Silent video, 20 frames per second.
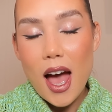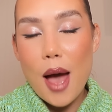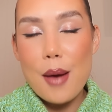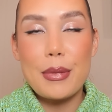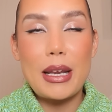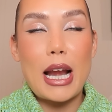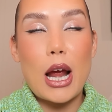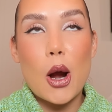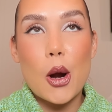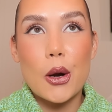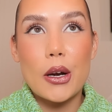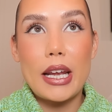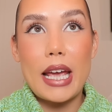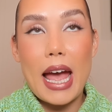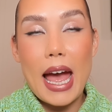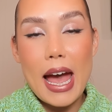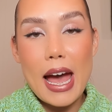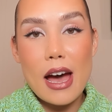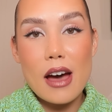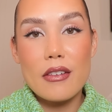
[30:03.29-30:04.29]
I mean, I already
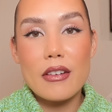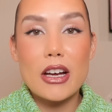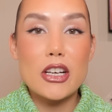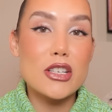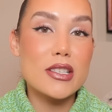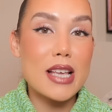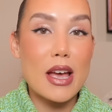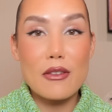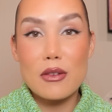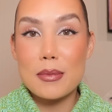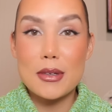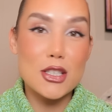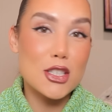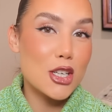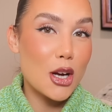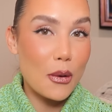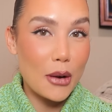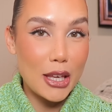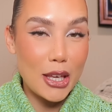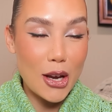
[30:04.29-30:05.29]
have, I just haven't been
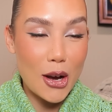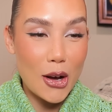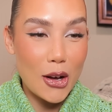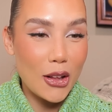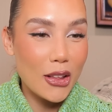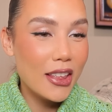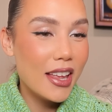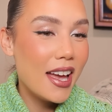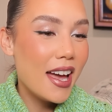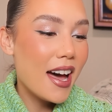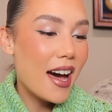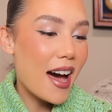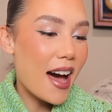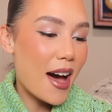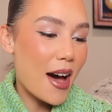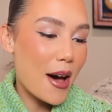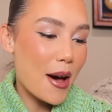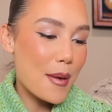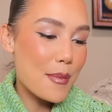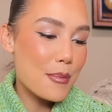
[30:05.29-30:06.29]
showing y'all.
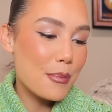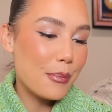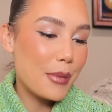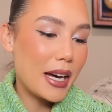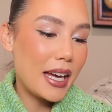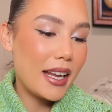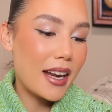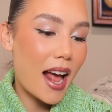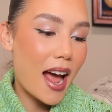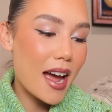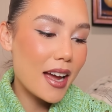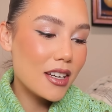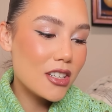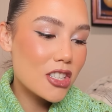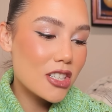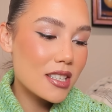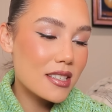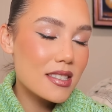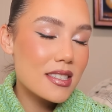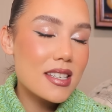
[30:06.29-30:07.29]
Um, but I
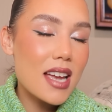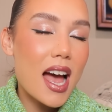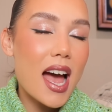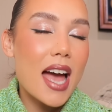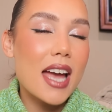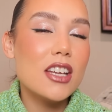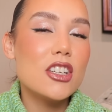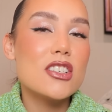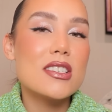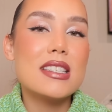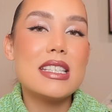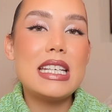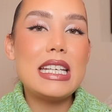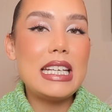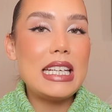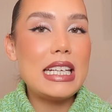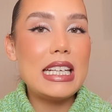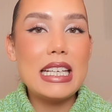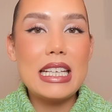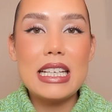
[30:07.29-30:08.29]
just, I just
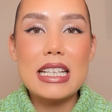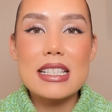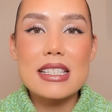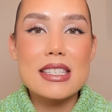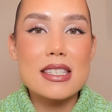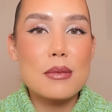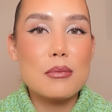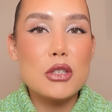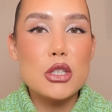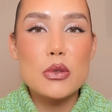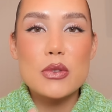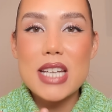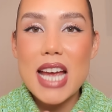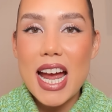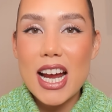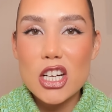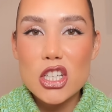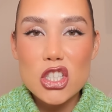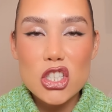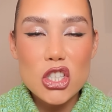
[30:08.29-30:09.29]
needed some new
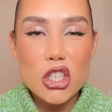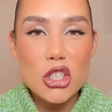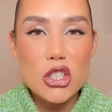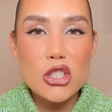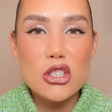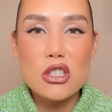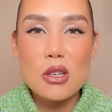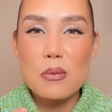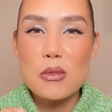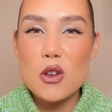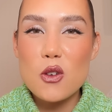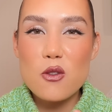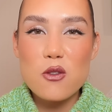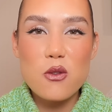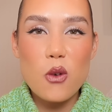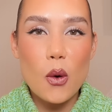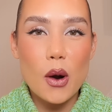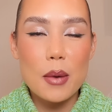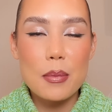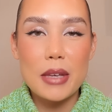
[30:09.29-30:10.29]
textures, some new
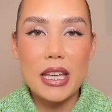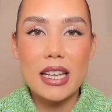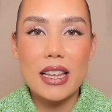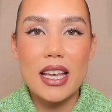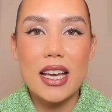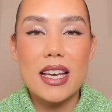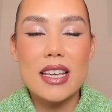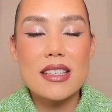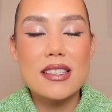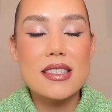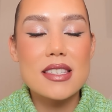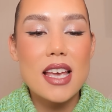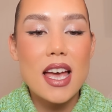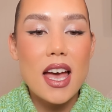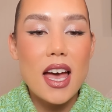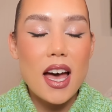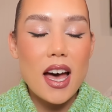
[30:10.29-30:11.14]
formulas.